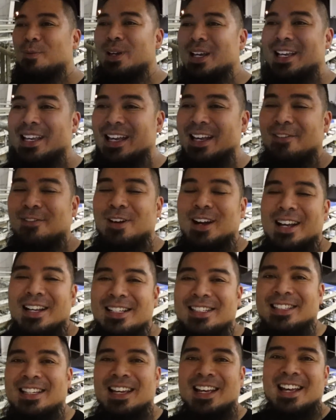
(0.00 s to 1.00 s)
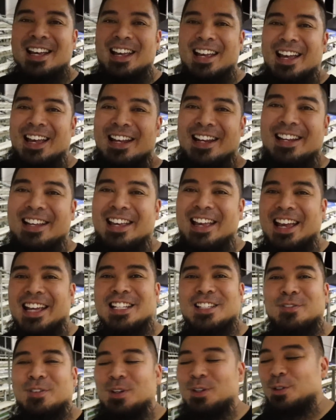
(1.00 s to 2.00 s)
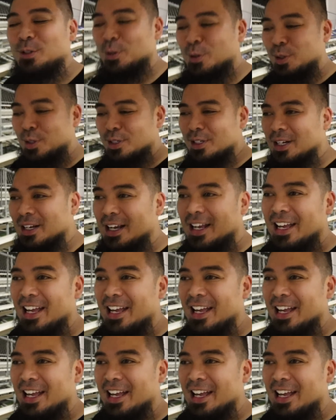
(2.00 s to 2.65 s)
Weekend Race in Gainesville, Georgia.